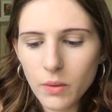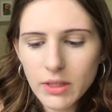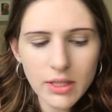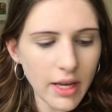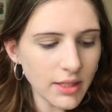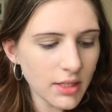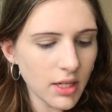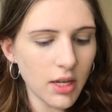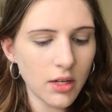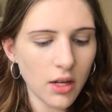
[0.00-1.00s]
Once that's
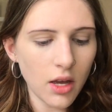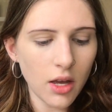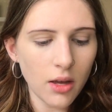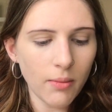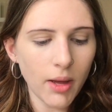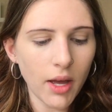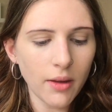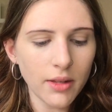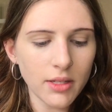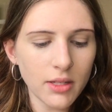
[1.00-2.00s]
done,
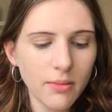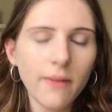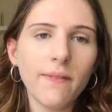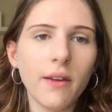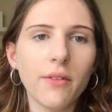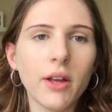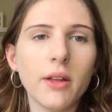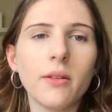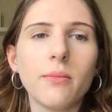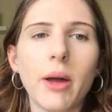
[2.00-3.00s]
this is my
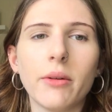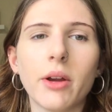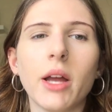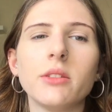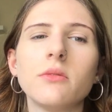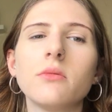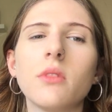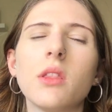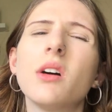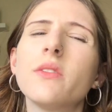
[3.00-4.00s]
favorite powder. I
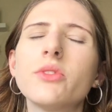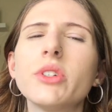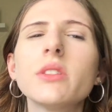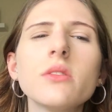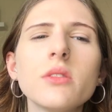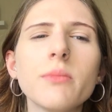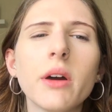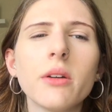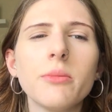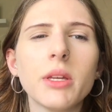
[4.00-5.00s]
don't love translucent
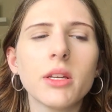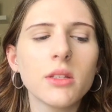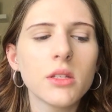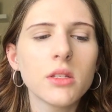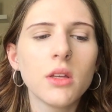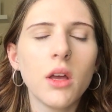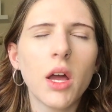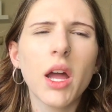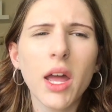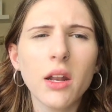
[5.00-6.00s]
powder because,
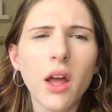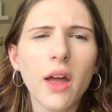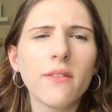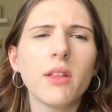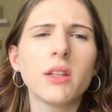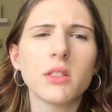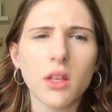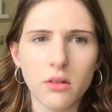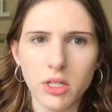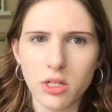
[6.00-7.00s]
again, I have like
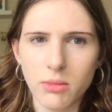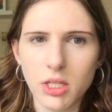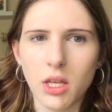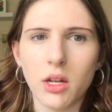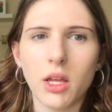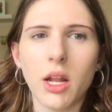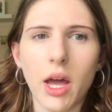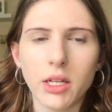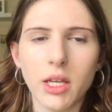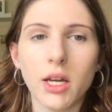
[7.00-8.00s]
discoloration on my skin. I get
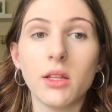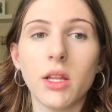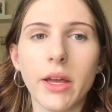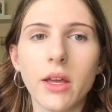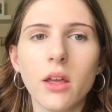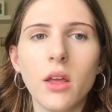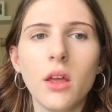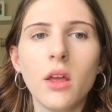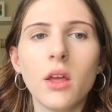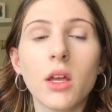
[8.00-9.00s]
acne. I like
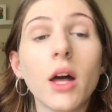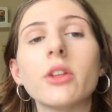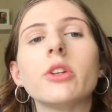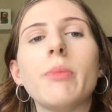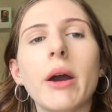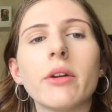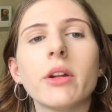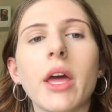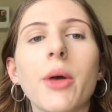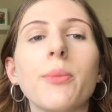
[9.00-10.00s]
colored powder
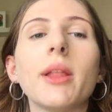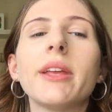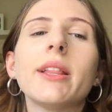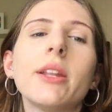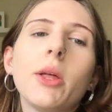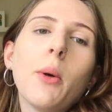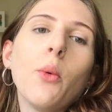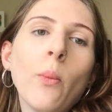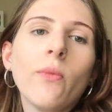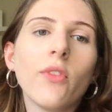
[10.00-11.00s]
to help like a little
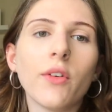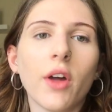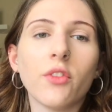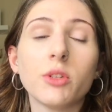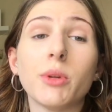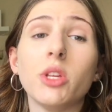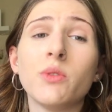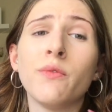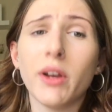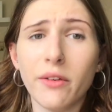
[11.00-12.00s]
oomph of coverage, but I
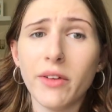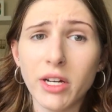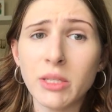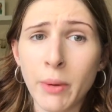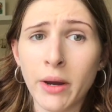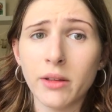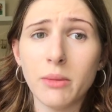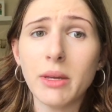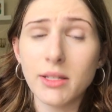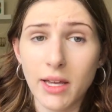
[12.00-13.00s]
use it very, very
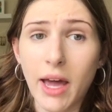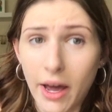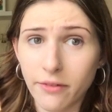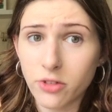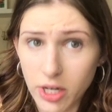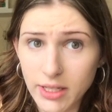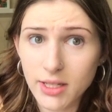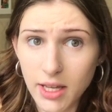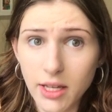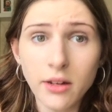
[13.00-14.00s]
sparingly because I have dry
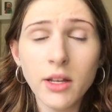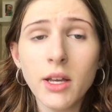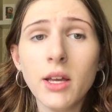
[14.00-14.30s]
skin